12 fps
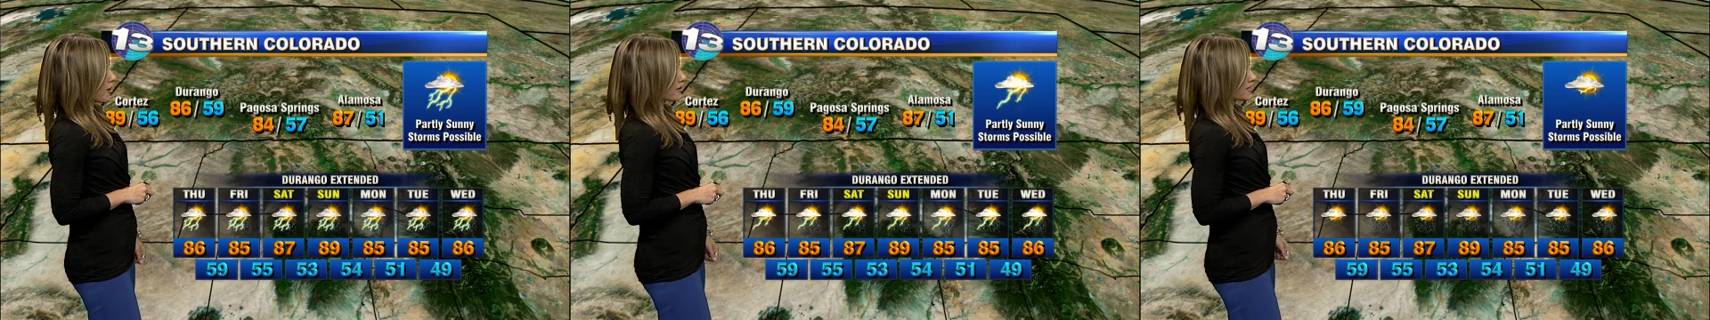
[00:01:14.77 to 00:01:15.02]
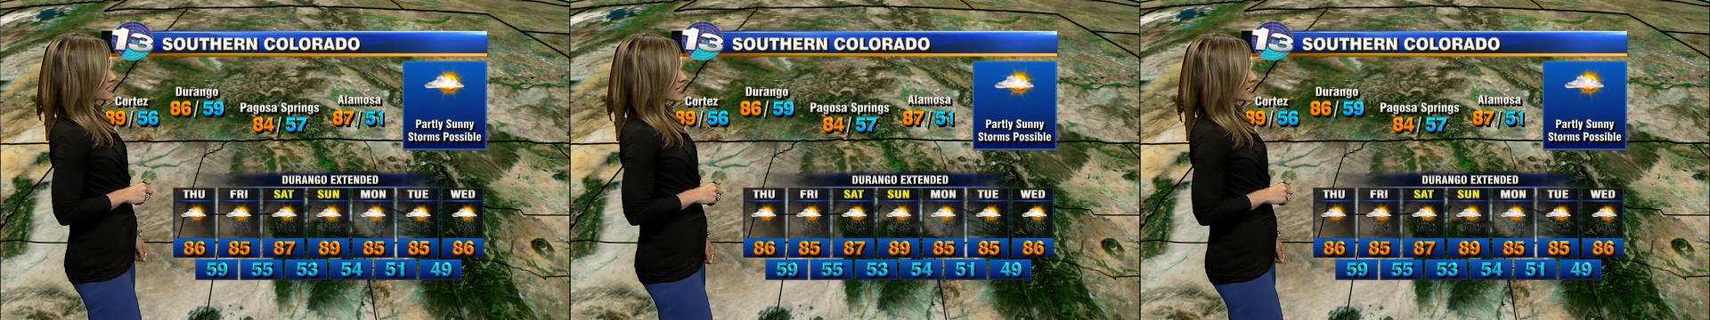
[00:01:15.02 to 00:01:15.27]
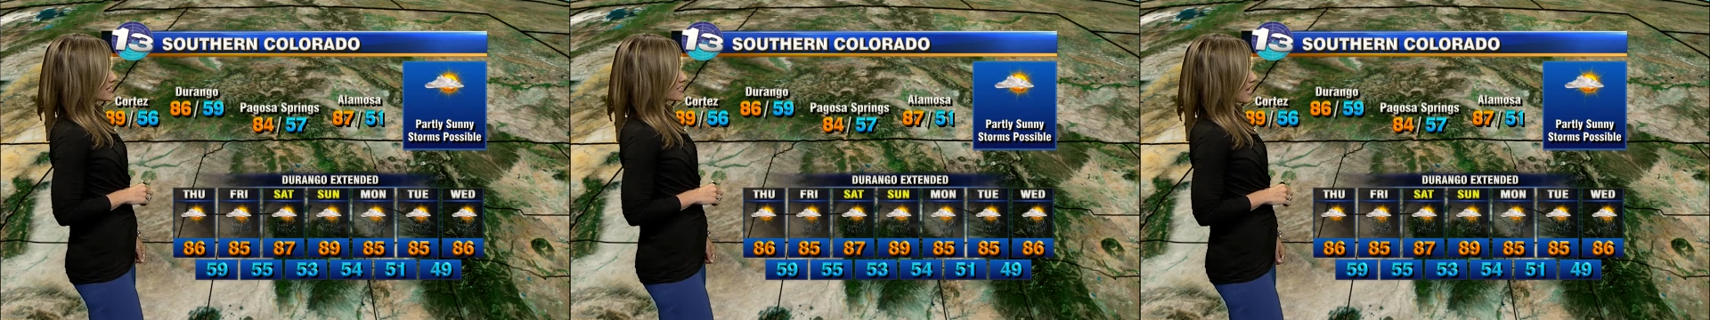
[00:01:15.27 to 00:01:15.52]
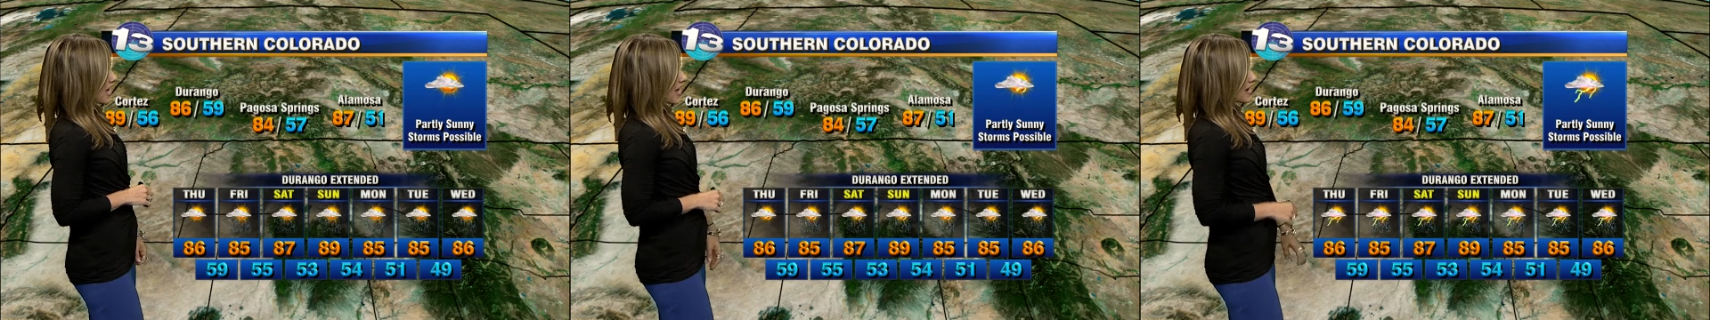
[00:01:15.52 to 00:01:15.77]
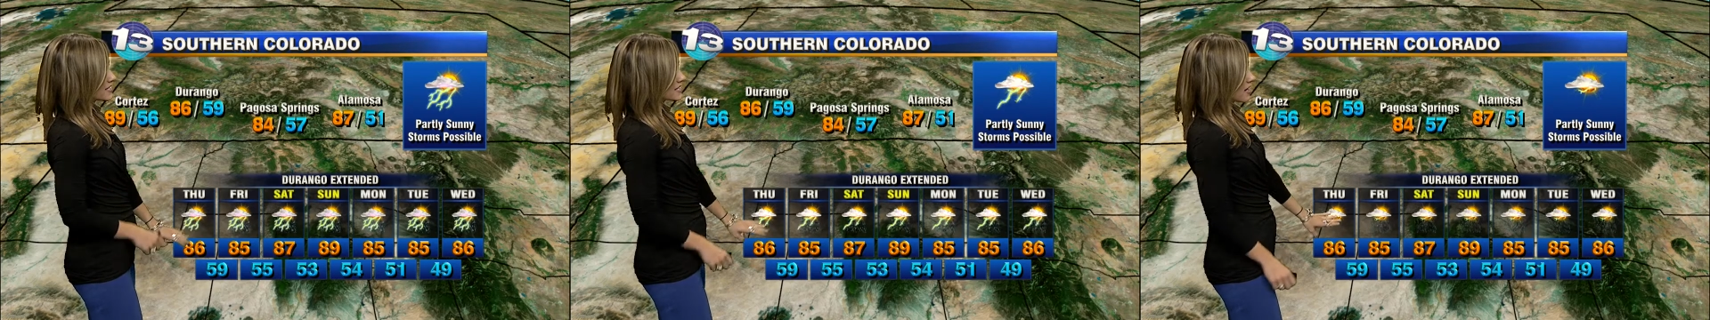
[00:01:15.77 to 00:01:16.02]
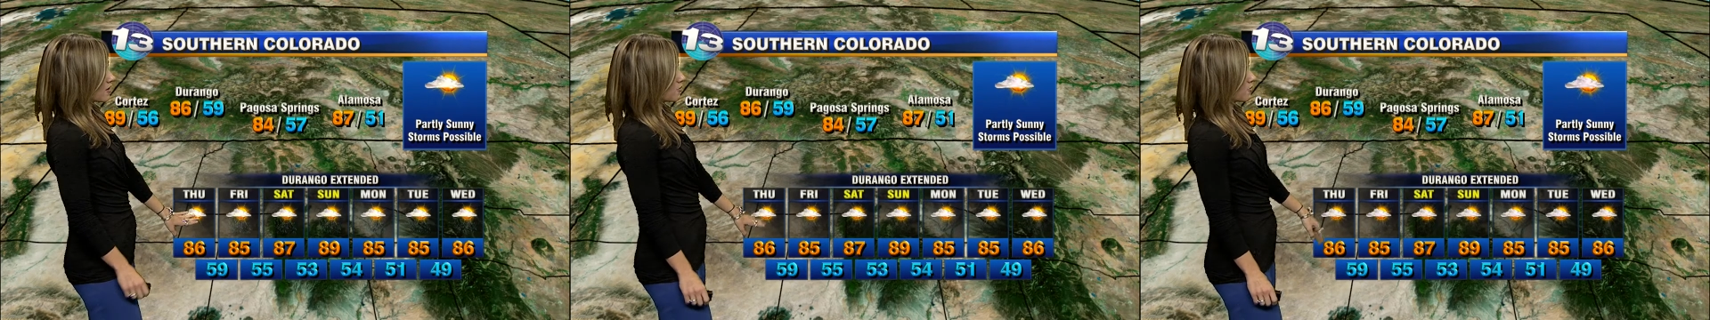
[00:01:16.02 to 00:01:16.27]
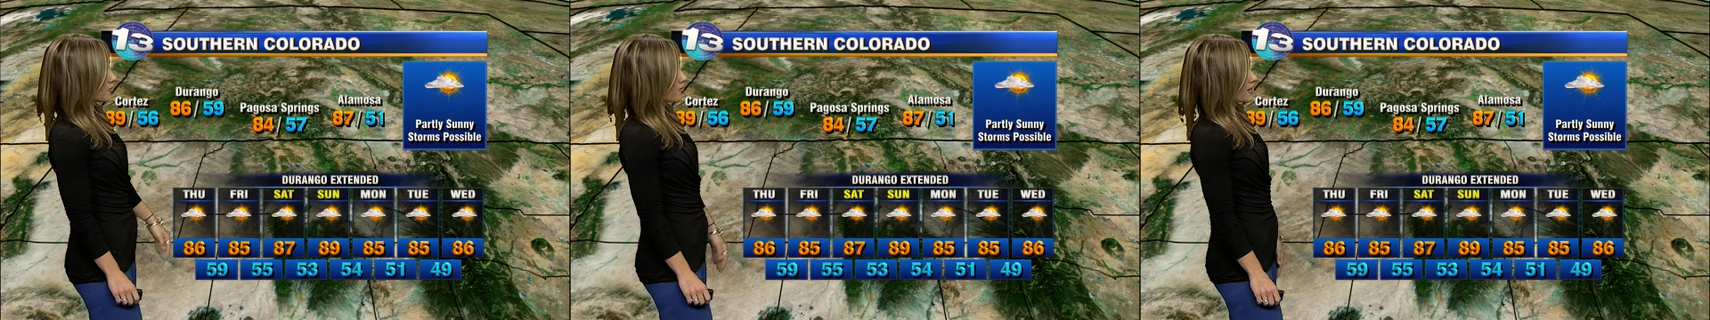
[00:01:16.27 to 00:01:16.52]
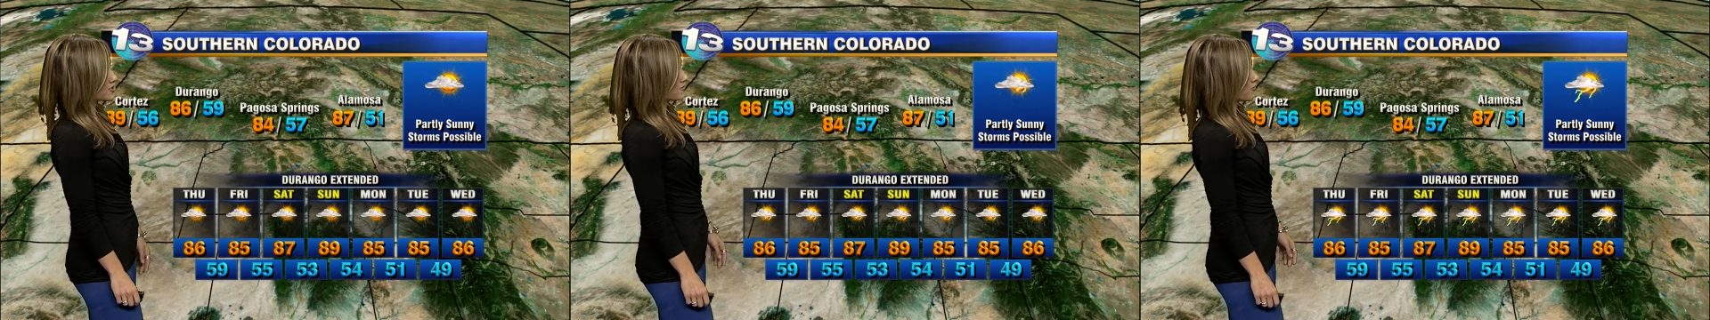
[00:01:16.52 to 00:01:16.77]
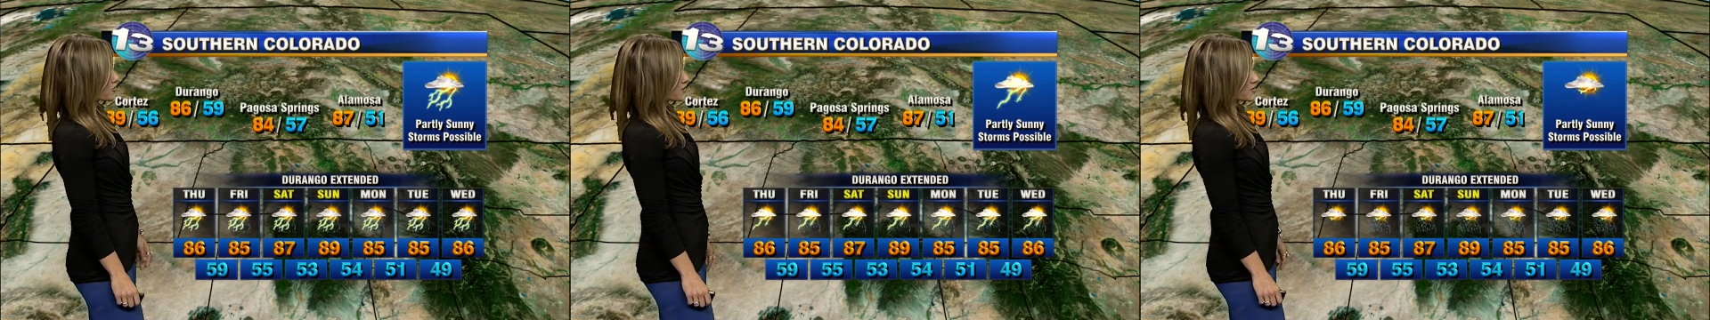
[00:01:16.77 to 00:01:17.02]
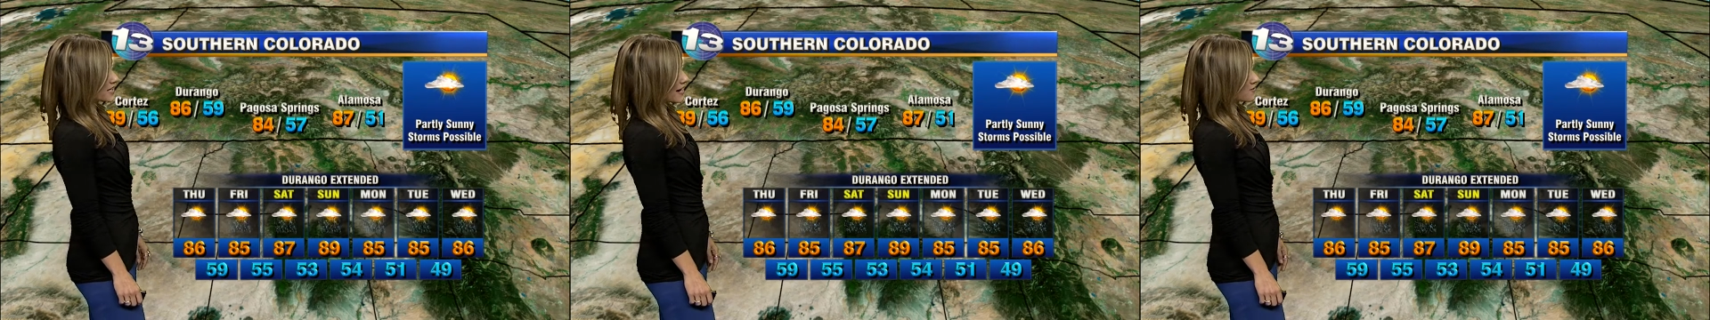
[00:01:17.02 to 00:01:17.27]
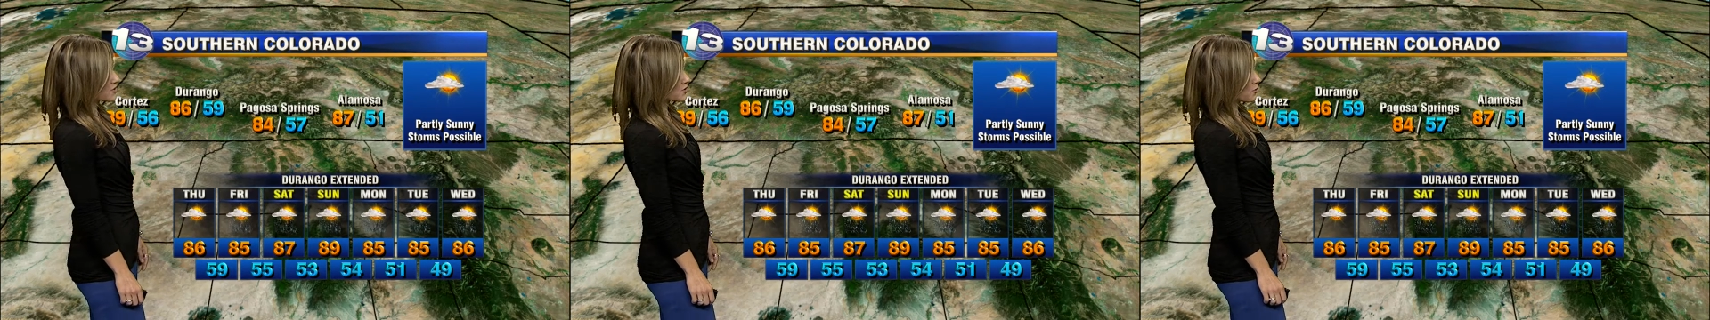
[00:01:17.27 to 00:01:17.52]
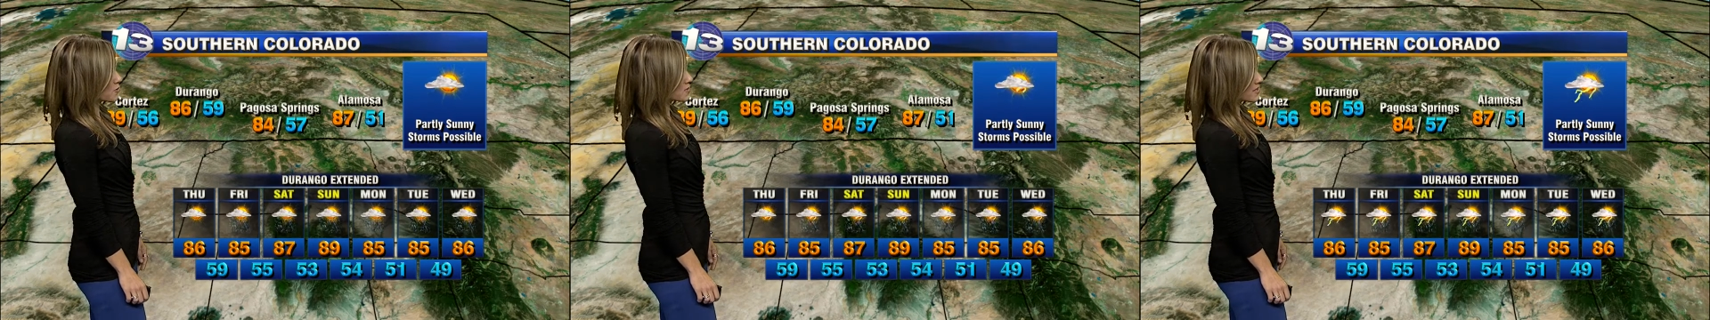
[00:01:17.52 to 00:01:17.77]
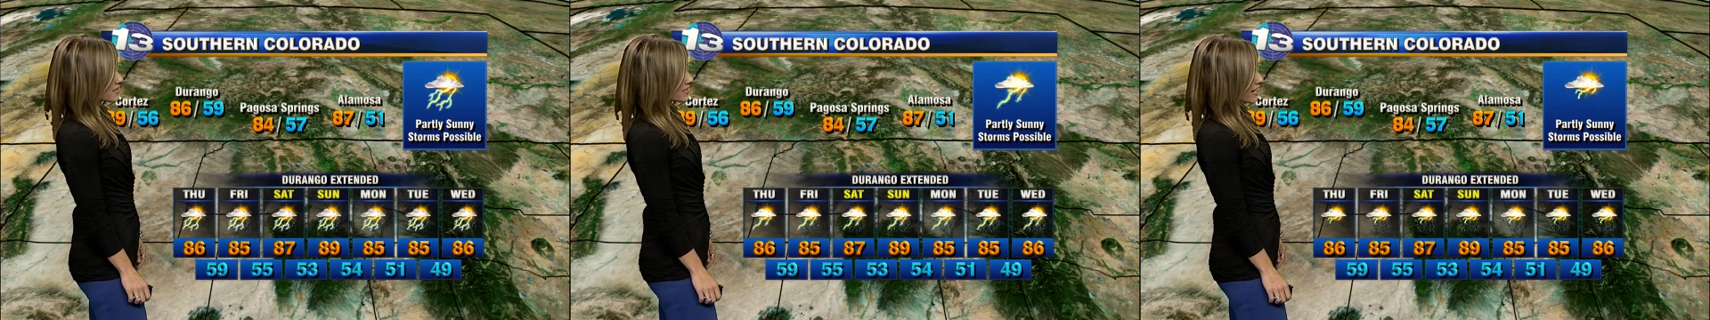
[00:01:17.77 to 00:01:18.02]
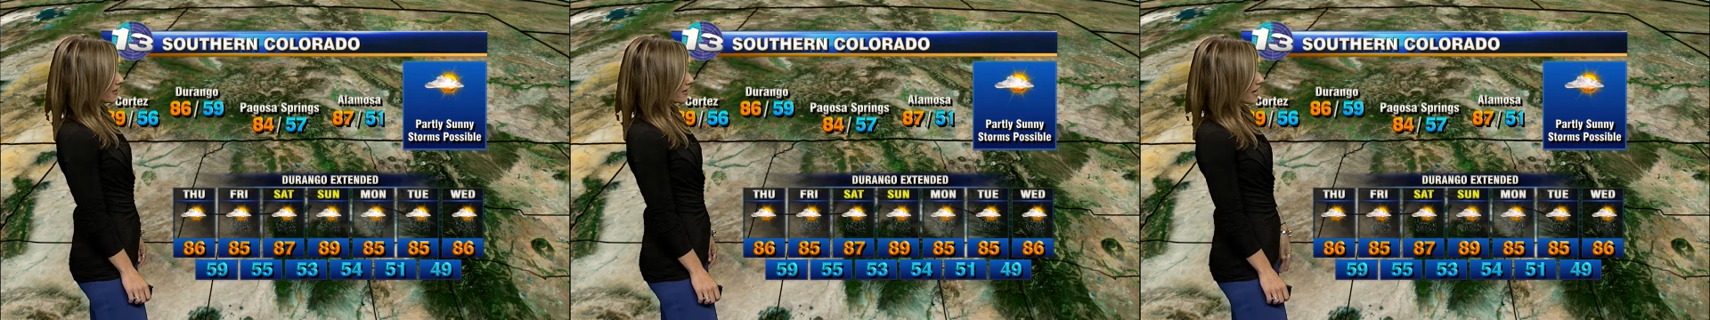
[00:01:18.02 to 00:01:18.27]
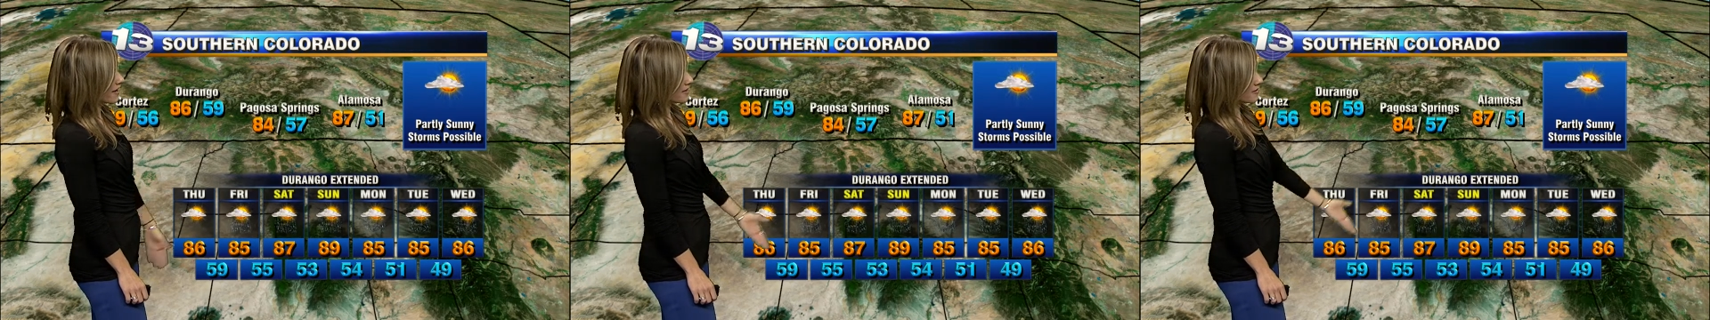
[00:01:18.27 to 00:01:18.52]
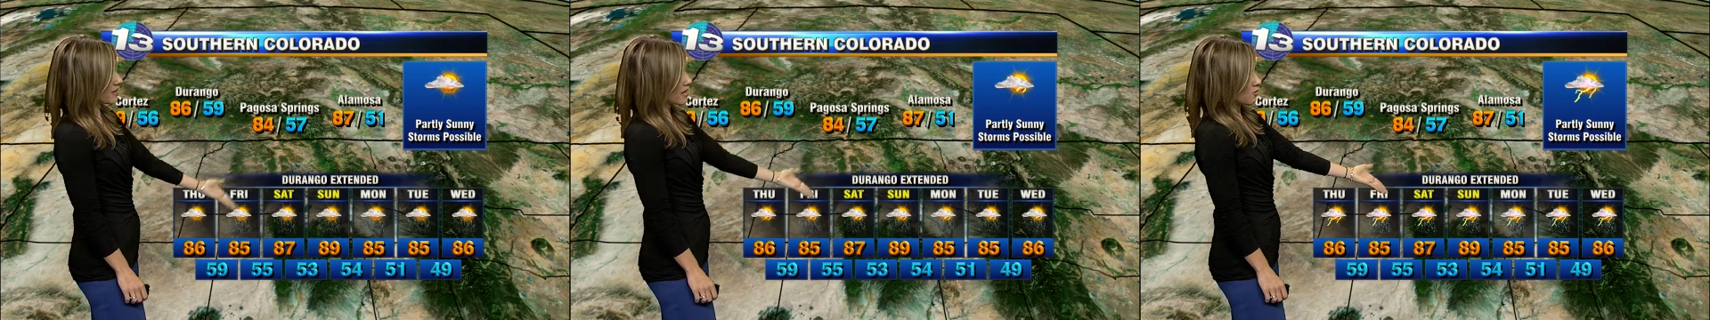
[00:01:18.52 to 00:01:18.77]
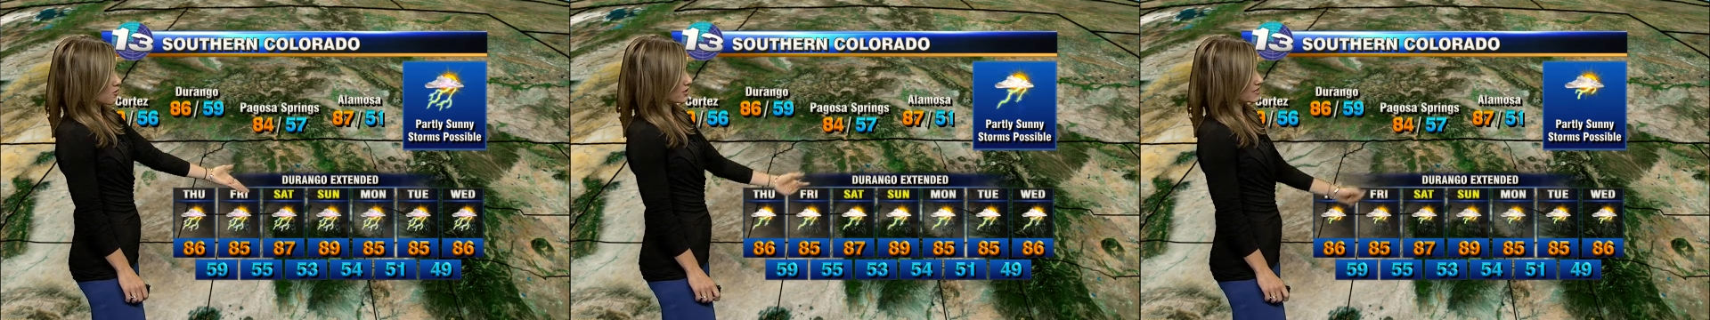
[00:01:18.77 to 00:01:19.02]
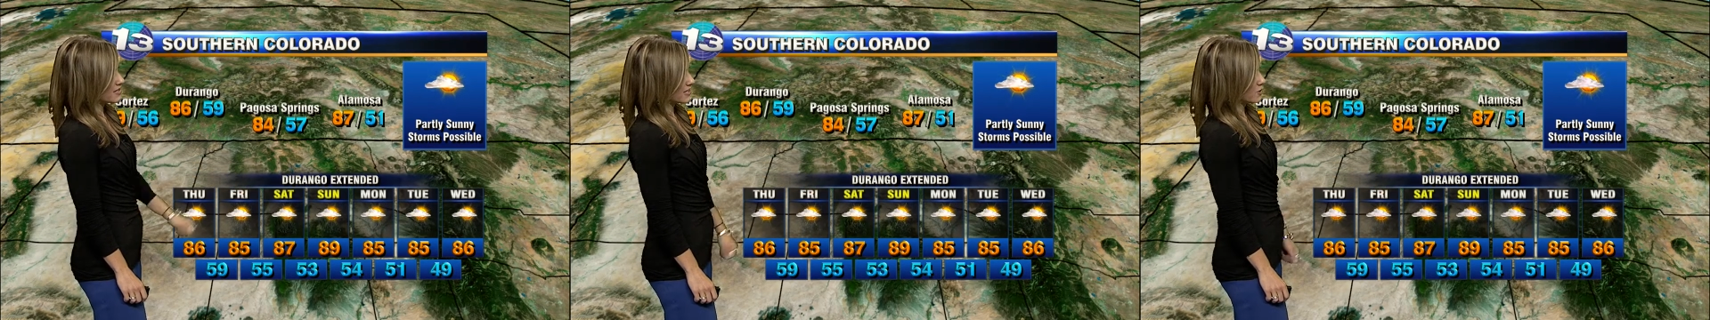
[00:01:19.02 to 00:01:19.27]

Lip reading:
No face is visible, so there are no lips to read.